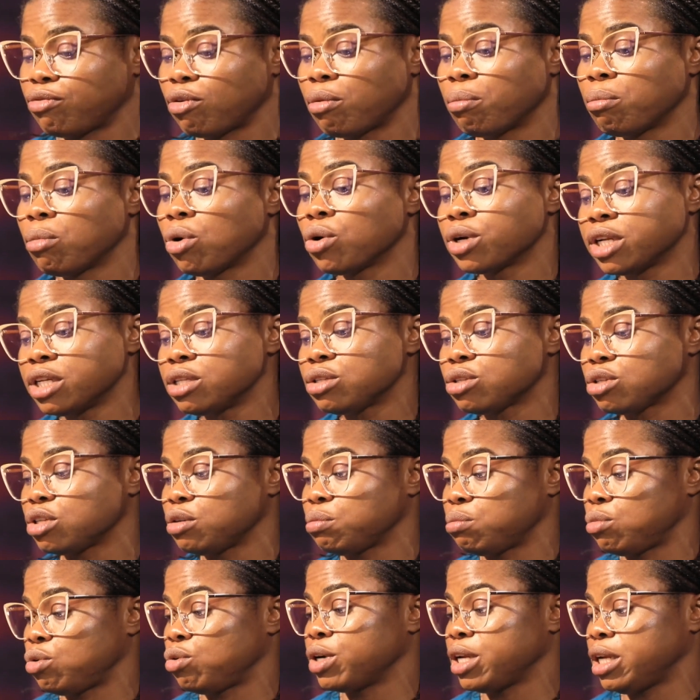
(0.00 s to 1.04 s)
from morning to
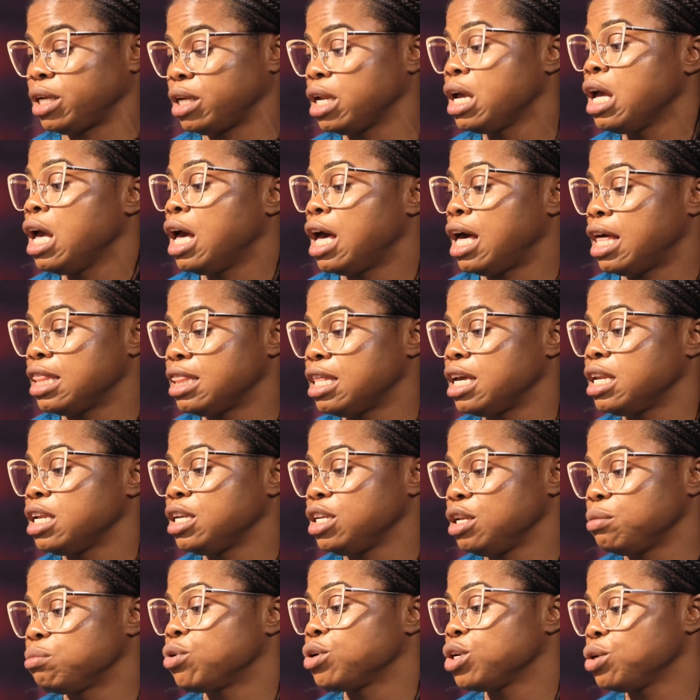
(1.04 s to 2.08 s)
morning, and then in
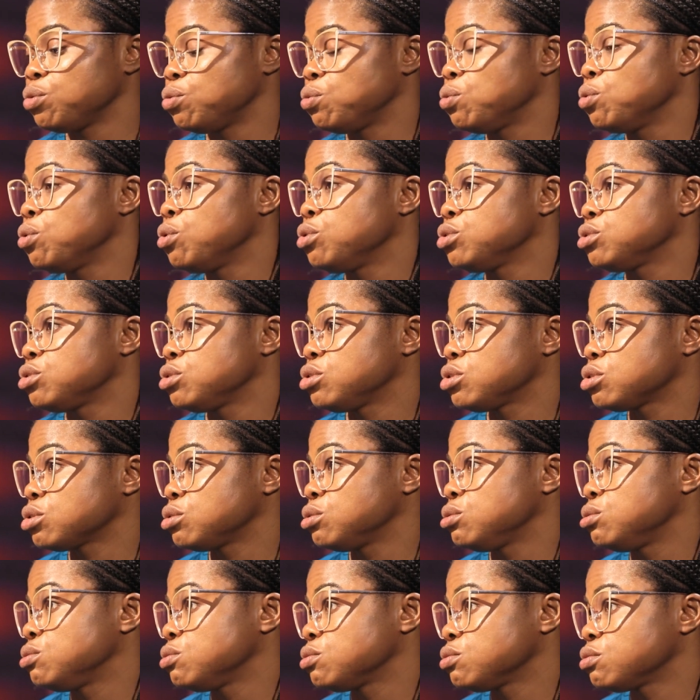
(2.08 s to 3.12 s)
the morning we'll go to
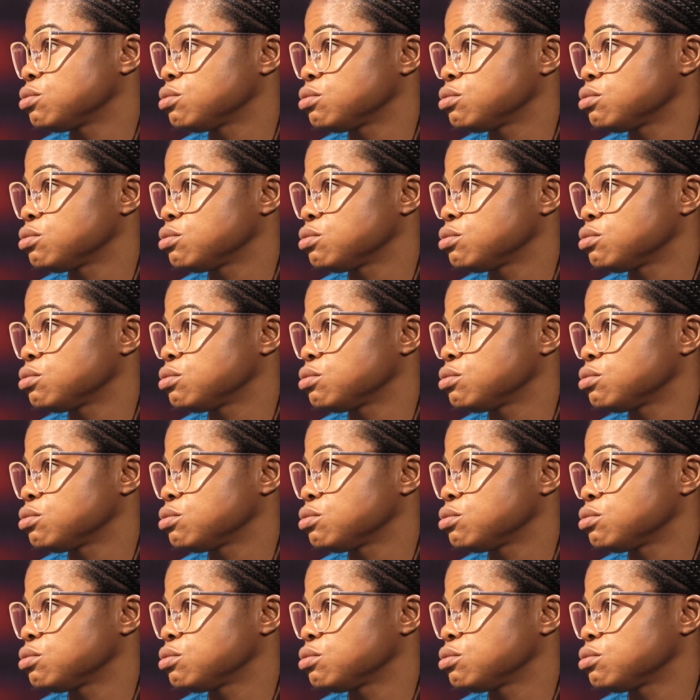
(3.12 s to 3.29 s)
school.